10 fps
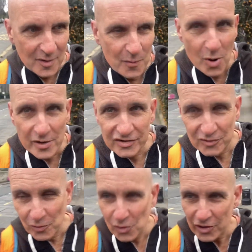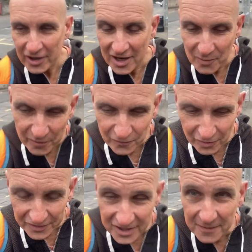poetry walk, and we've got
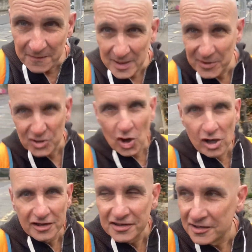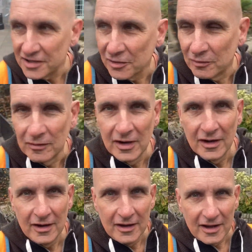the famous Colinton Tunnel,
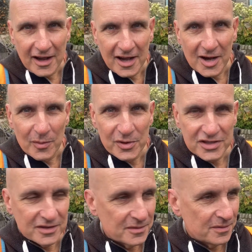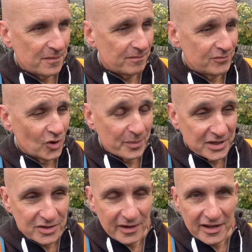which I've not been
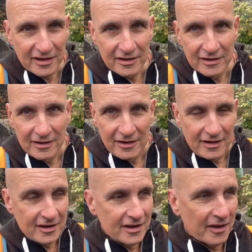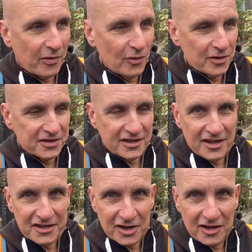to either. I thought the
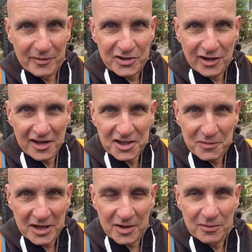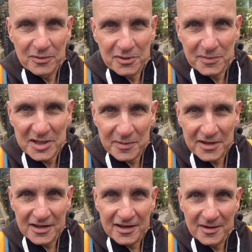tunnel I went to last week was meant to be
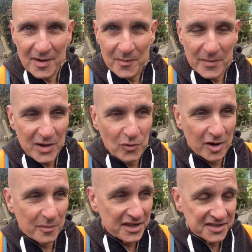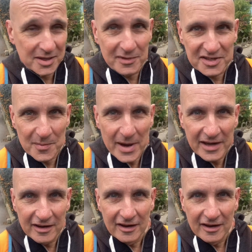the main one, but this seems the main